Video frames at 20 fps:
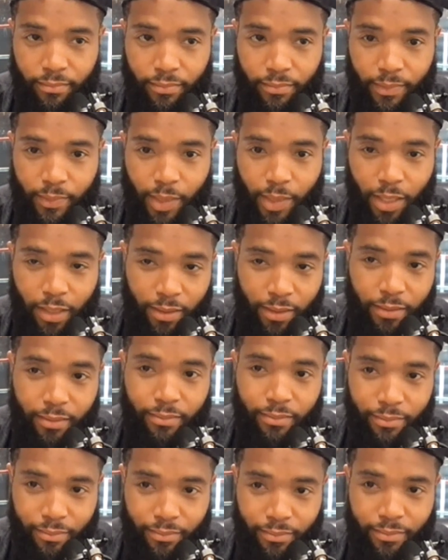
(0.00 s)

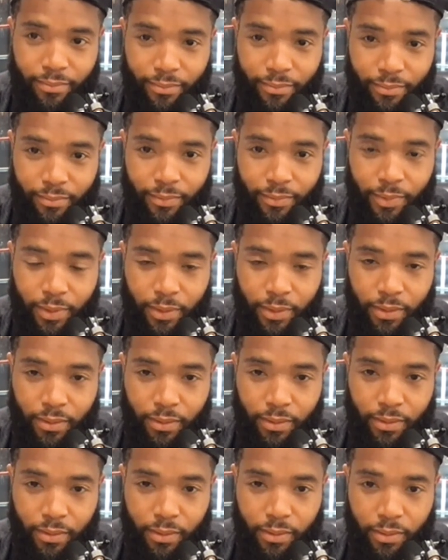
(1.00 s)

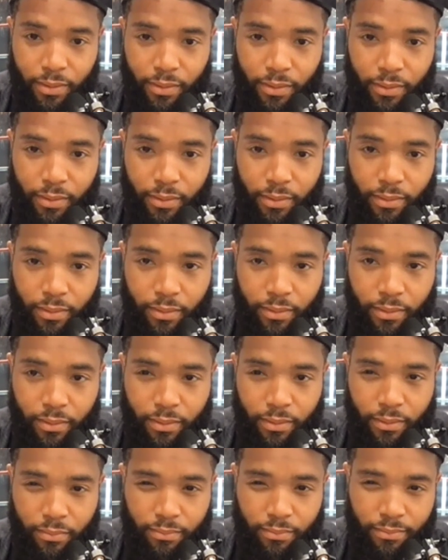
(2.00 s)

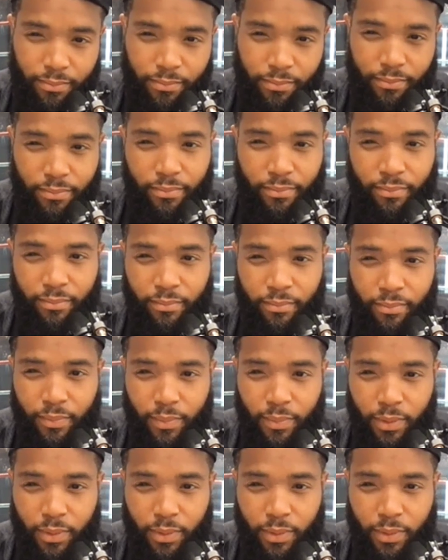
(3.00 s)
This person isn't speaking.